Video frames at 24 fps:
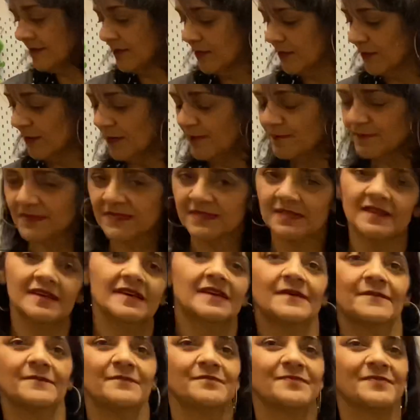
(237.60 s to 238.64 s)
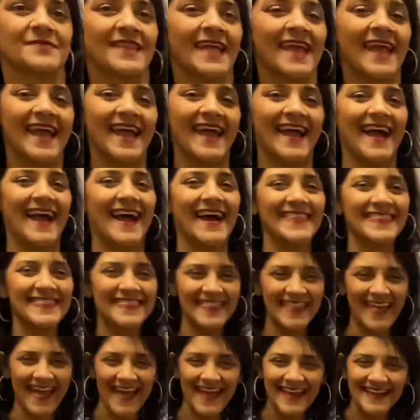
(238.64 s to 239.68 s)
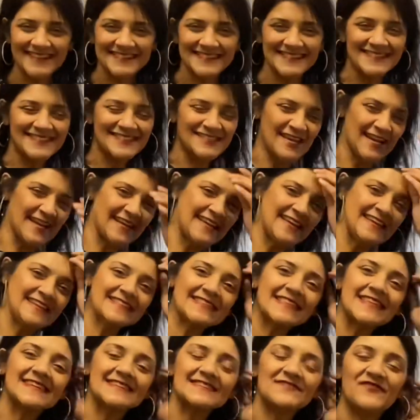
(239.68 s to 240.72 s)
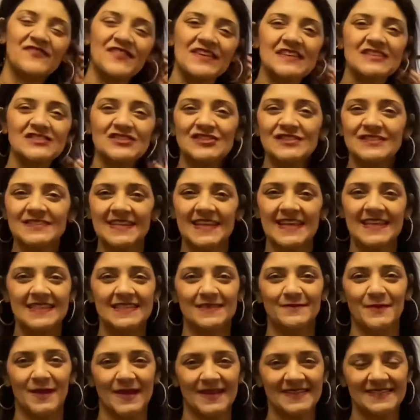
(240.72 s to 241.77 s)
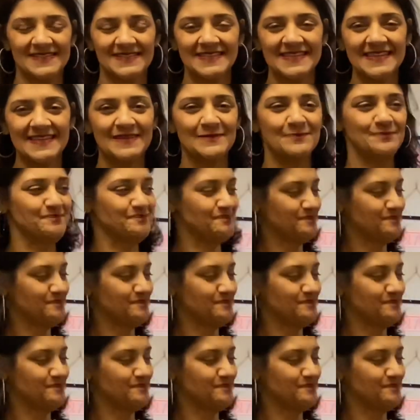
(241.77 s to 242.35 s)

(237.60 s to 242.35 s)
whoops, and there's the jacket that features in the magazine.